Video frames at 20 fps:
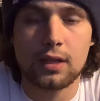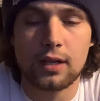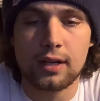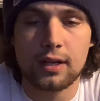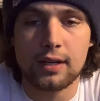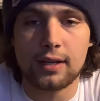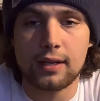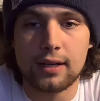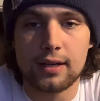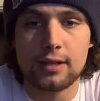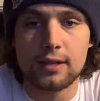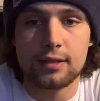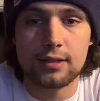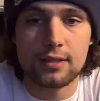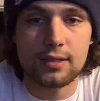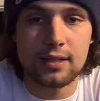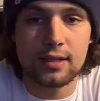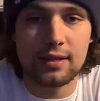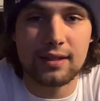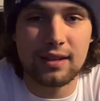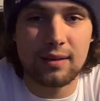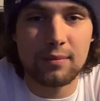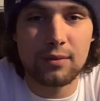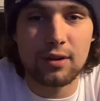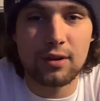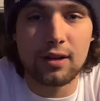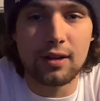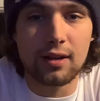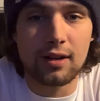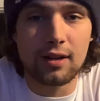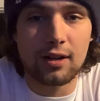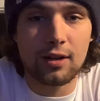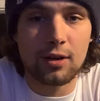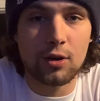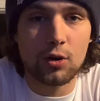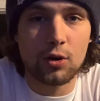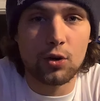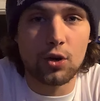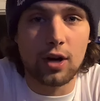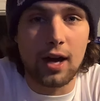Alright guys, I think I'm gonna
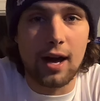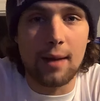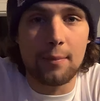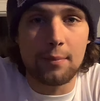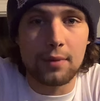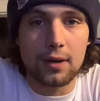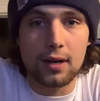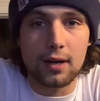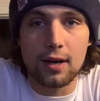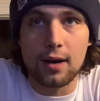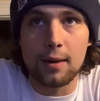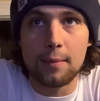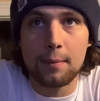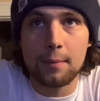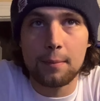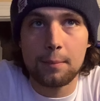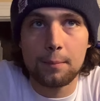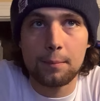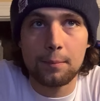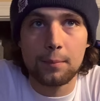wrap it up.